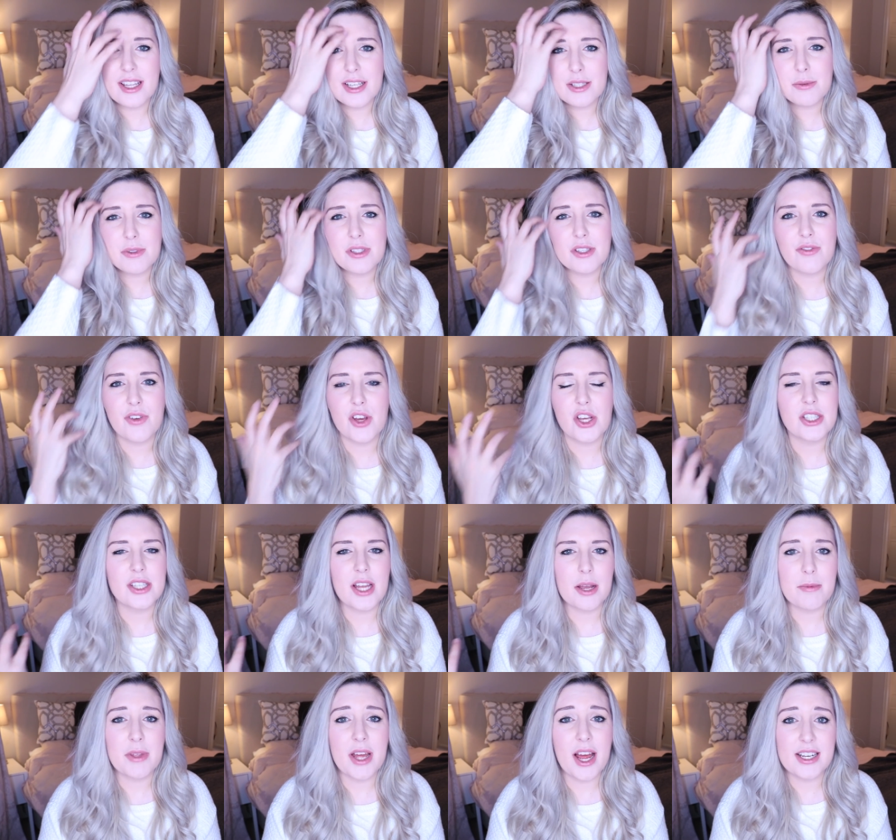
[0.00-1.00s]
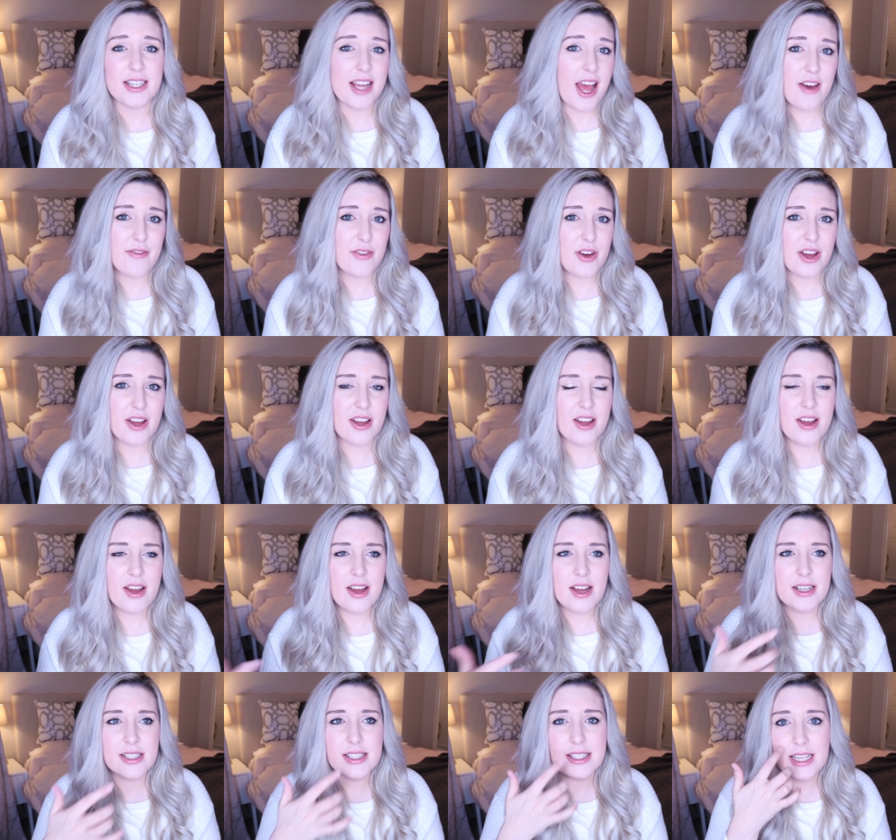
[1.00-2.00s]
This was the first time that I'd ever
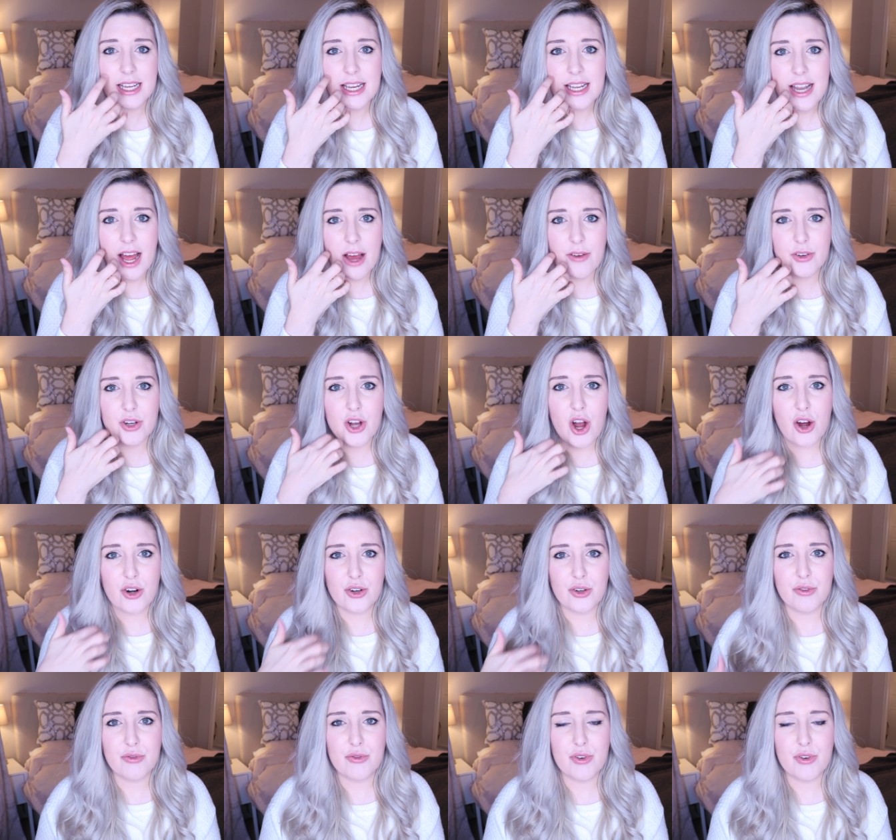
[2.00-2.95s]
seen avocado